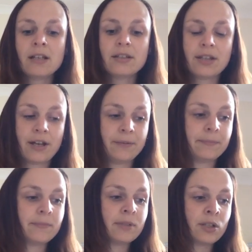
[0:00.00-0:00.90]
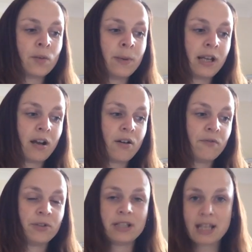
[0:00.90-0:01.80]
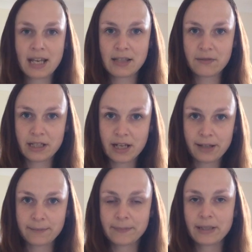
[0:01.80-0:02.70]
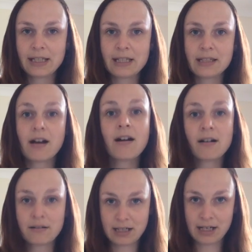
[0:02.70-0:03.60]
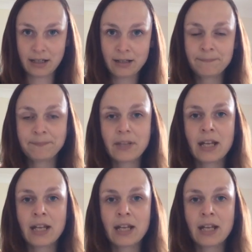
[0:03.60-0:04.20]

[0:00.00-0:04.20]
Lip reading: So, the topic for today's video is Hardanger,